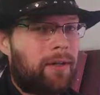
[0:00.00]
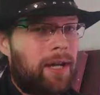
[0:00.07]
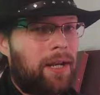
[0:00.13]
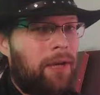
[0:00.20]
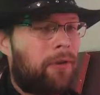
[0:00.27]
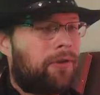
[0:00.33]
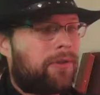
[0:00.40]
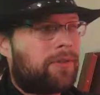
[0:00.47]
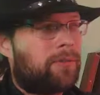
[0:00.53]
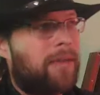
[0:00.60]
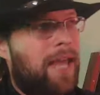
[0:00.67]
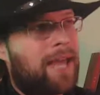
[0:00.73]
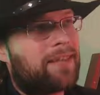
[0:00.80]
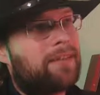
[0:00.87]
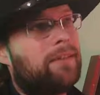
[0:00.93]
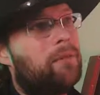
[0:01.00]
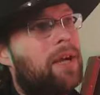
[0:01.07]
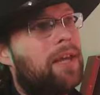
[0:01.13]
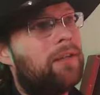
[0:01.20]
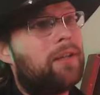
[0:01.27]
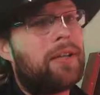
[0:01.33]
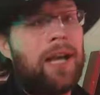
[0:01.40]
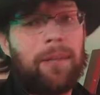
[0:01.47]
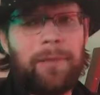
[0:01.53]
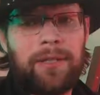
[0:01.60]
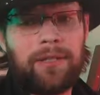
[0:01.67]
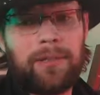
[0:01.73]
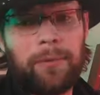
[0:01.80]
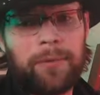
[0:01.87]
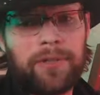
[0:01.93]
I know there's some nasty weather coming,
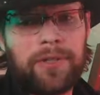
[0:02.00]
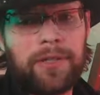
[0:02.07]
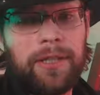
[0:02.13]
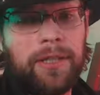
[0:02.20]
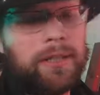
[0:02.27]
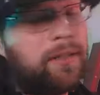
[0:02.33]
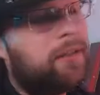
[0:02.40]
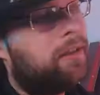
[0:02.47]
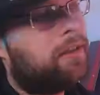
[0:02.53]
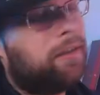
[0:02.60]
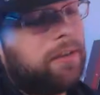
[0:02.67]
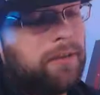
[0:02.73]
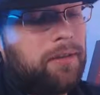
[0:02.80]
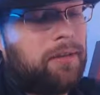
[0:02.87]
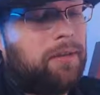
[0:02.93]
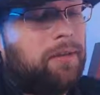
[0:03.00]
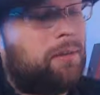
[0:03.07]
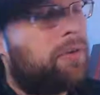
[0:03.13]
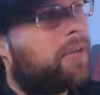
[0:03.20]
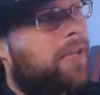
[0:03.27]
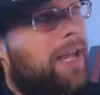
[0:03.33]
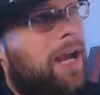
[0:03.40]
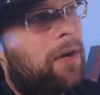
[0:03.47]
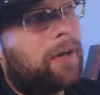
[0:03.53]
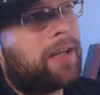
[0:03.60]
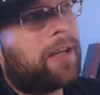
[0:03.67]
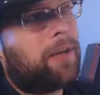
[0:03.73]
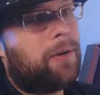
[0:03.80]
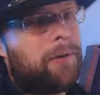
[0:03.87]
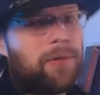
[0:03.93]
so we'll see how it
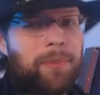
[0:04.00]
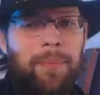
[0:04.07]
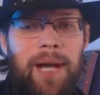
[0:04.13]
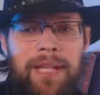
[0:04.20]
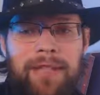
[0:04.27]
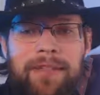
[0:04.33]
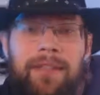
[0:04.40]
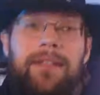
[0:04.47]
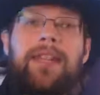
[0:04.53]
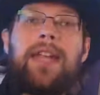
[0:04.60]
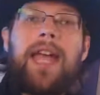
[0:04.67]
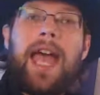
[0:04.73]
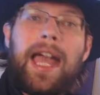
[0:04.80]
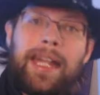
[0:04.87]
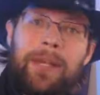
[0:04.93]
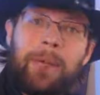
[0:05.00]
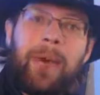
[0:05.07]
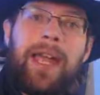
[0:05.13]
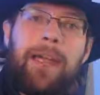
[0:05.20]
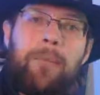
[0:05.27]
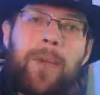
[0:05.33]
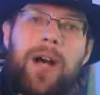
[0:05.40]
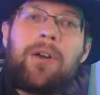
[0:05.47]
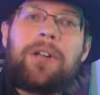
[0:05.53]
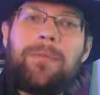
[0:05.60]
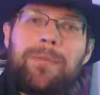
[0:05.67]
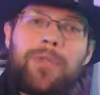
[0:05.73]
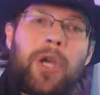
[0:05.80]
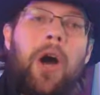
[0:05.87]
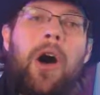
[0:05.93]
goes. But anyway, welcome
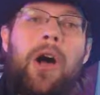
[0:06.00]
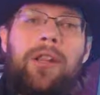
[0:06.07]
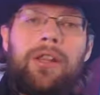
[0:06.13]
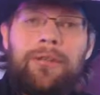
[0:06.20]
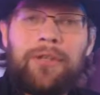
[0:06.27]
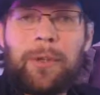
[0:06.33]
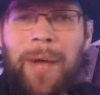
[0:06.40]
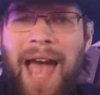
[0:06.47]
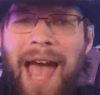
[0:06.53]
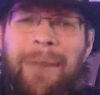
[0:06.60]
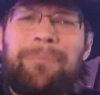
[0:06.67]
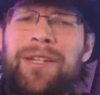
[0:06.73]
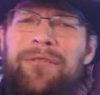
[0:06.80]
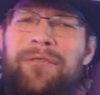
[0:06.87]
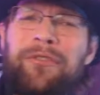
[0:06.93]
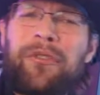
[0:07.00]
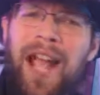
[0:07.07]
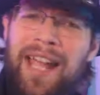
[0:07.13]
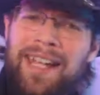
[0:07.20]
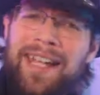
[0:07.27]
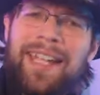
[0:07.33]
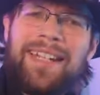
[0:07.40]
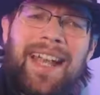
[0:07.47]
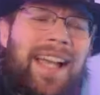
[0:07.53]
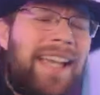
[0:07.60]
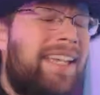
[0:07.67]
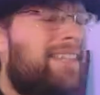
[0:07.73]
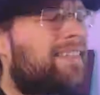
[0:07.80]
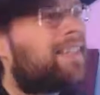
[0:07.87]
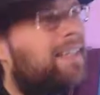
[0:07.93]
to all of you. Happy Friday
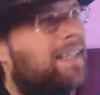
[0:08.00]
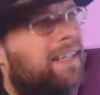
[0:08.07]
night.